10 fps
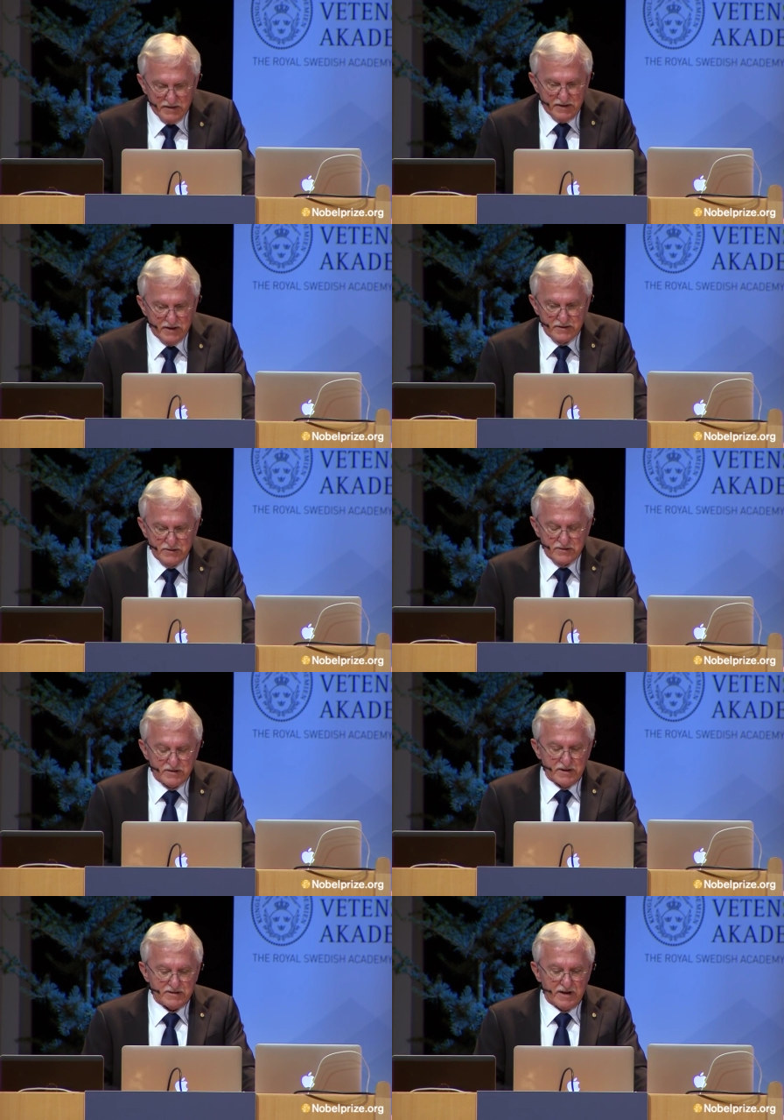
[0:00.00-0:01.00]
the
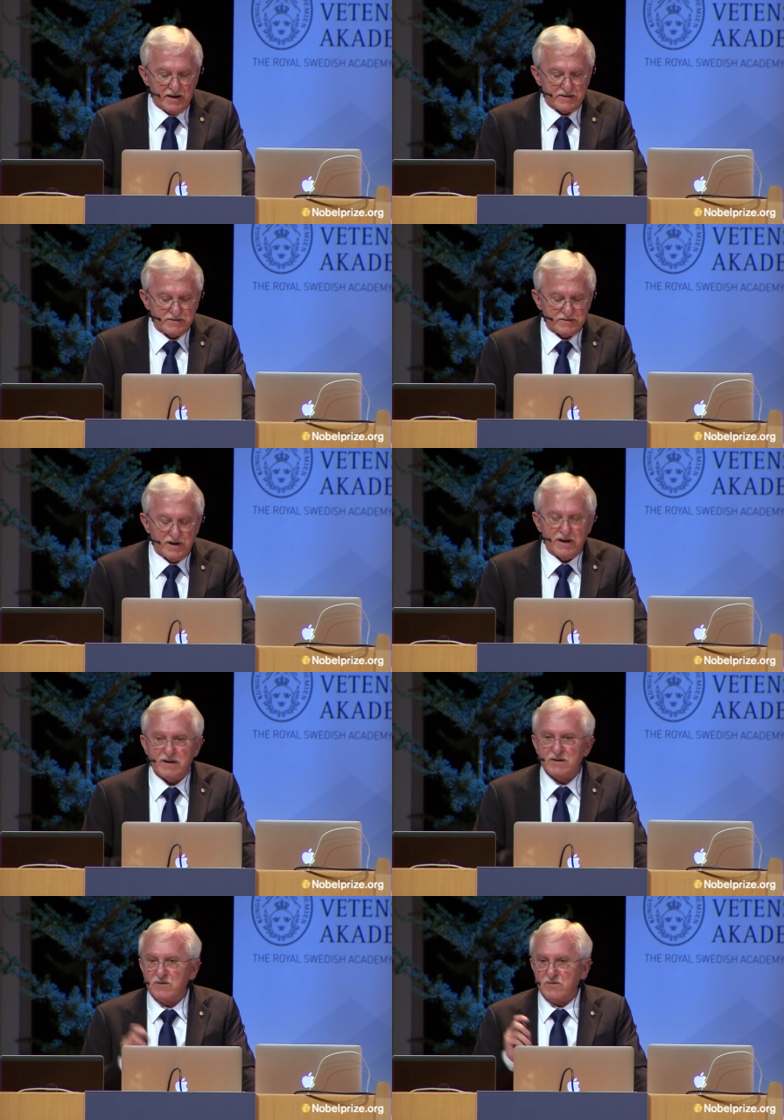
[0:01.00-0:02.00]
endonuclease active
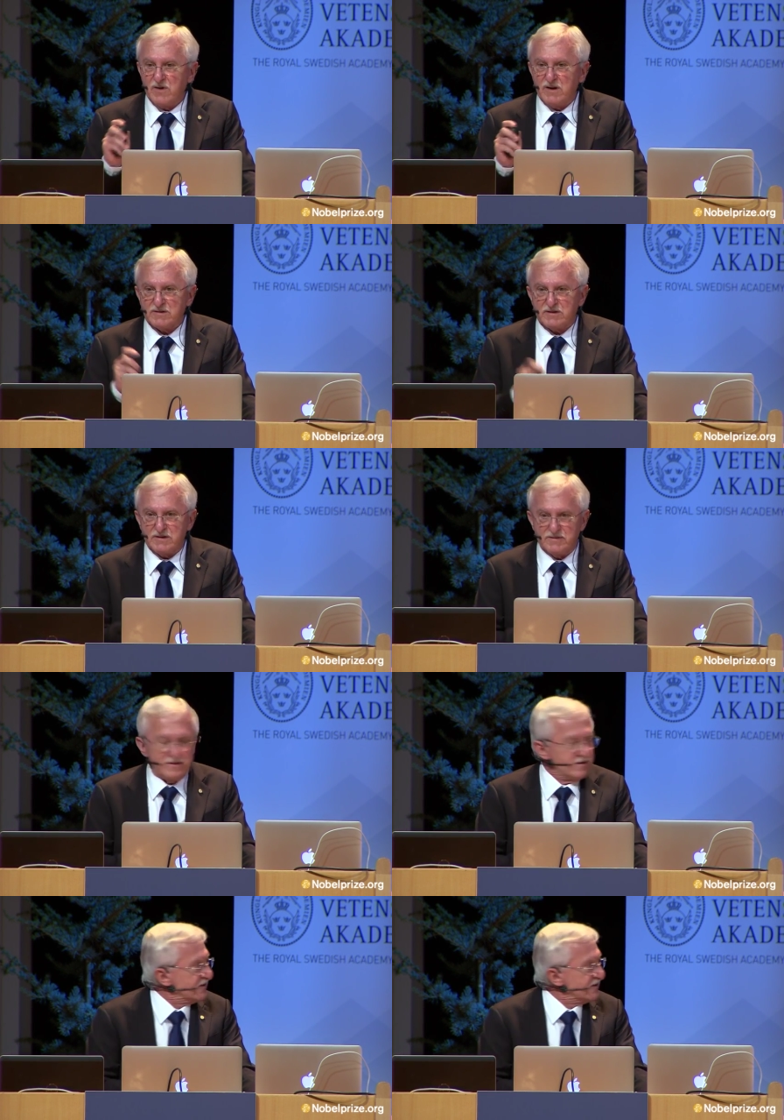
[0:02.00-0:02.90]
site relative